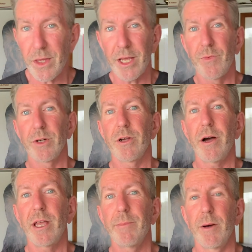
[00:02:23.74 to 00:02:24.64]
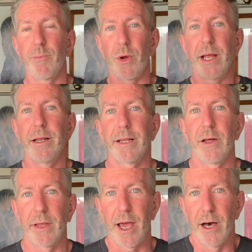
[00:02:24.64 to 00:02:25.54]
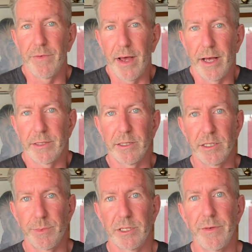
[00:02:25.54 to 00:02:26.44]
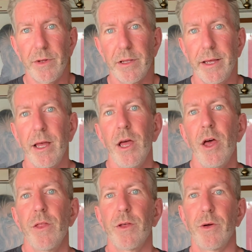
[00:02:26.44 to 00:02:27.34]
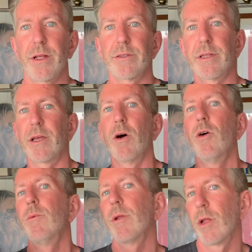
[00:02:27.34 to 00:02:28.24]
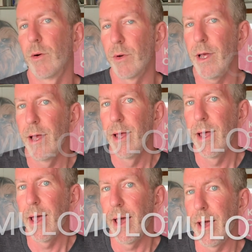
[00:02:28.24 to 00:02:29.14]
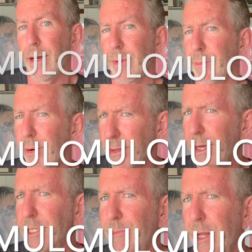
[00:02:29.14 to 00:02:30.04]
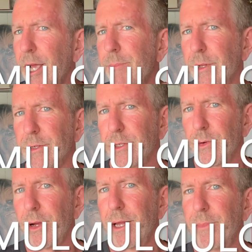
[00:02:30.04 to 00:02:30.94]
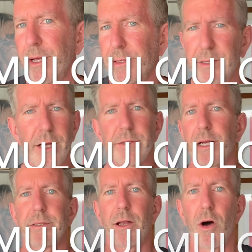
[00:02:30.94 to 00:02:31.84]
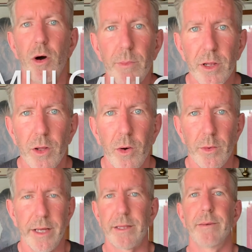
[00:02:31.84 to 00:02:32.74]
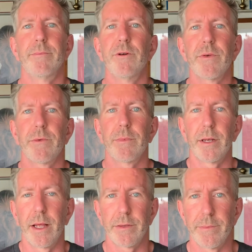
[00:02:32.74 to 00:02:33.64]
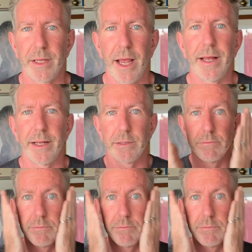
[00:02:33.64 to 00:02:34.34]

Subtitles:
If we're talking about breaking down the alpha acids specifically, there is the humulone, and I'm going to put that spelling up on the screen because it sounds like I said home alone, like that movie from the 80s.